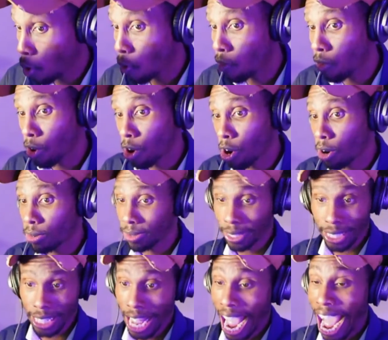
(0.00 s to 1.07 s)
overall,
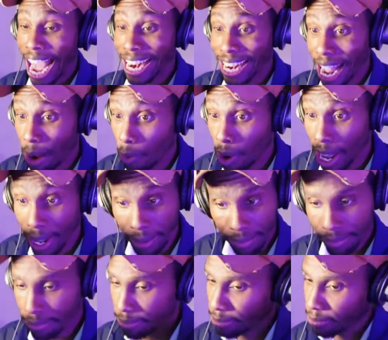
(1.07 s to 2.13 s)
how did they win?